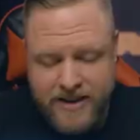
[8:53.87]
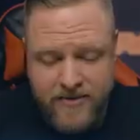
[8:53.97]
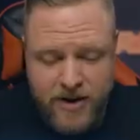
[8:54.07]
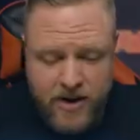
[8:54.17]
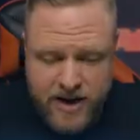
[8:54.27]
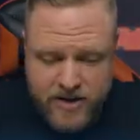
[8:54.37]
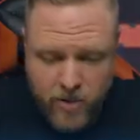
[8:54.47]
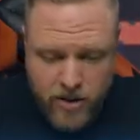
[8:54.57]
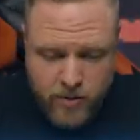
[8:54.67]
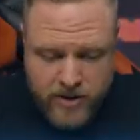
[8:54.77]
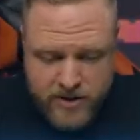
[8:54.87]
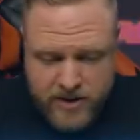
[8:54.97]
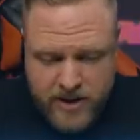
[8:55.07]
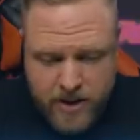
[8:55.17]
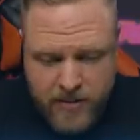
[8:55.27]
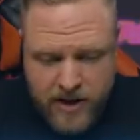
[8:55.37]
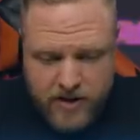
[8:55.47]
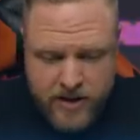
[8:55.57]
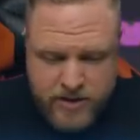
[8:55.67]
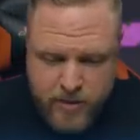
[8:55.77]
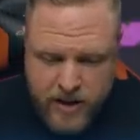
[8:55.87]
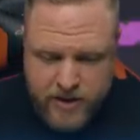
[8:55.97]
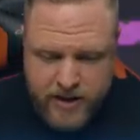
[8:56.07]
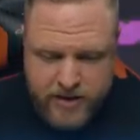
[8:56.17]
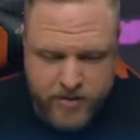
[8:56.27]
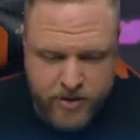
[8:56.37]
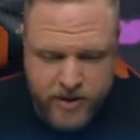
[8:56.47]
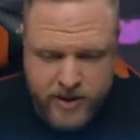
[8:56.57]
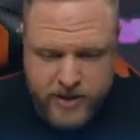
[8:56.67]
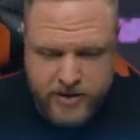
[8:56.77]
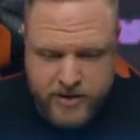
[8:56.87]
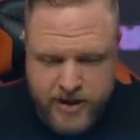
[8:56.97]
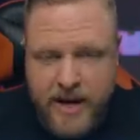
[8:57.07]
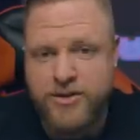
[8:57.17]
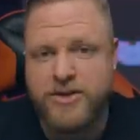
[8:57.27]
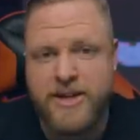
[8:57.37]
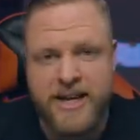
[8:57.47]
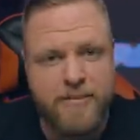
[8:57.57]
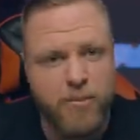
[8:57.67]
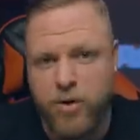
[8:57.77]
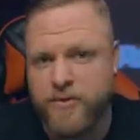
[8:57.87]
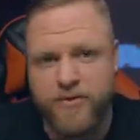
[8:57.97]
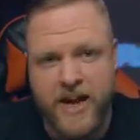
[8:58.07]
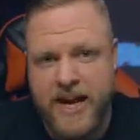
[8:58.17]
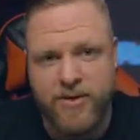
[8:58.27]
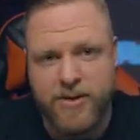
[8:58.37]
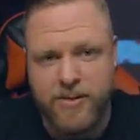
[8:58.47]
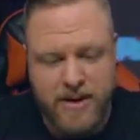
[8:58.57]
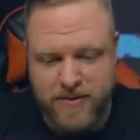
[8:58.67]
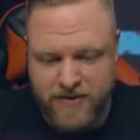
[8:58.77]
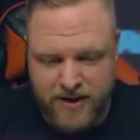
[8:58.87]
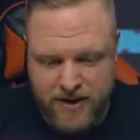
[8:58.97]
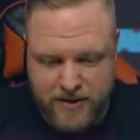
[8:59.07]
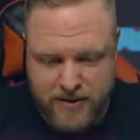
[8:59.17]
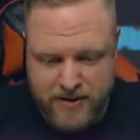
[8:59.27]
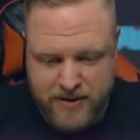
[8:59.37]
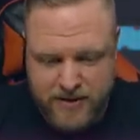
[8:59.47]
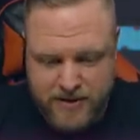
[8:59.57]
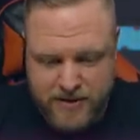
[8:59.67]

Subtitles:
Then the very next one with this thumbnail, that's bound to get some clicks. This guy's just getting more flagrant with every video, huh?